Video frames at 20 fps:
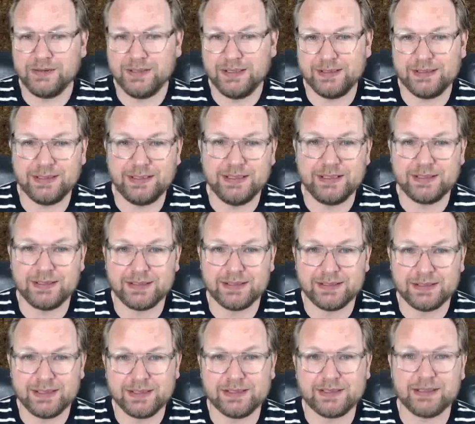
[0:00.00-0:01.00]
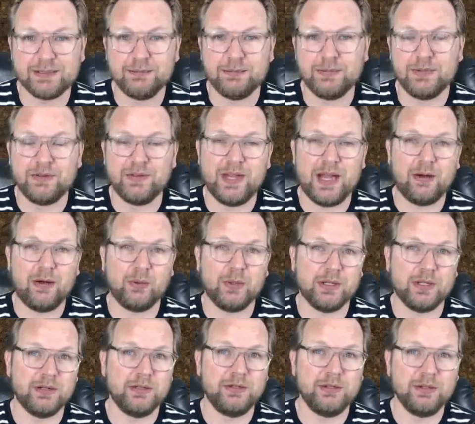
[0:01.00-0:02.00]
this is the system that
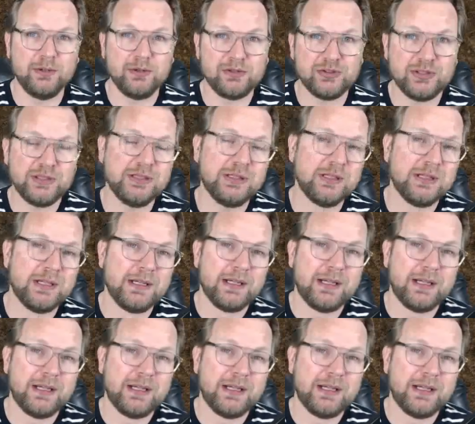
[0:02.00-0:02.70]
we are using,